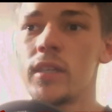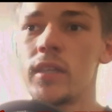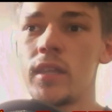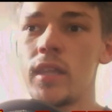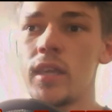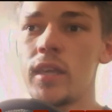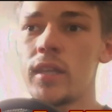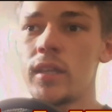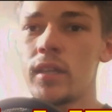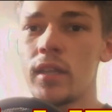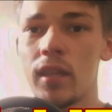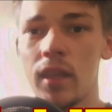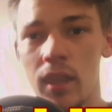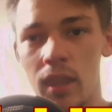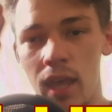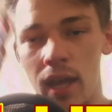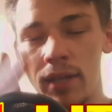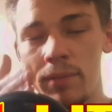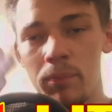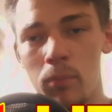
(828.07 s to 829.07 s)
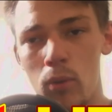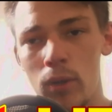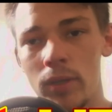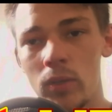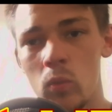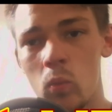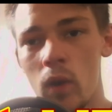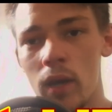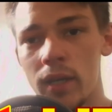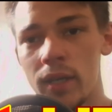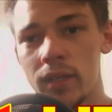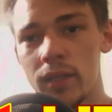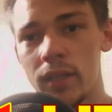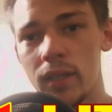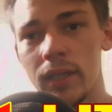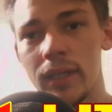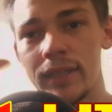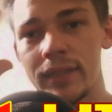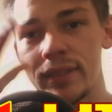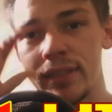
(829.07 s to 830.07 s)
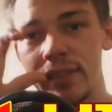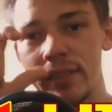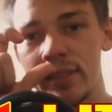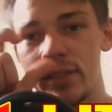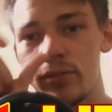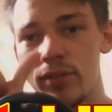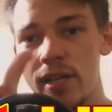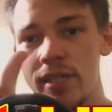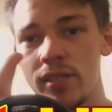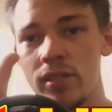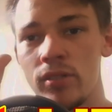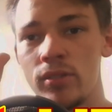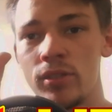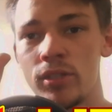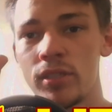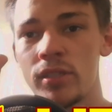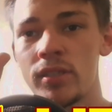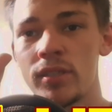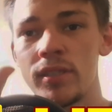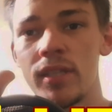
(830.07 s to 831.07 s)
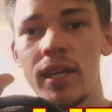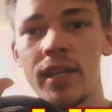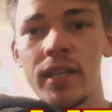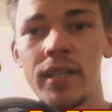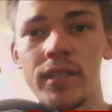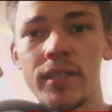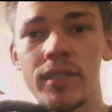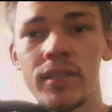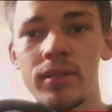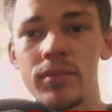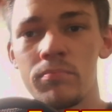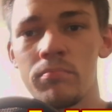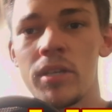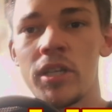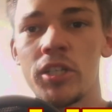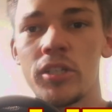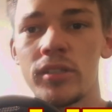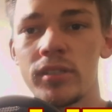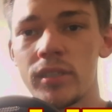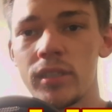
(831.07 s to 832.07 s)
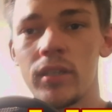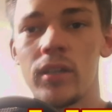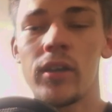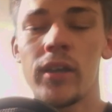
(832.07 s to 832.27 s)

then that 0.1 is the resolution that it measures in.